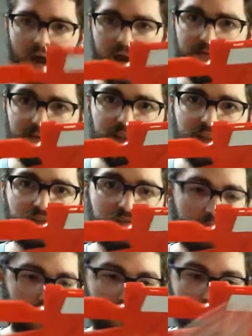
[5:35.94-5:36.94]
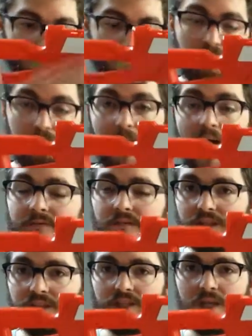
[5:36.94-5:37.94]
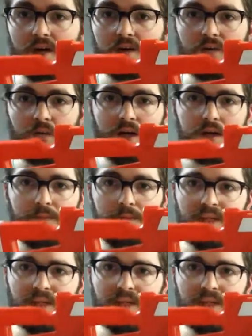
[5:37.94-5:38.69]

even this Maverick style grip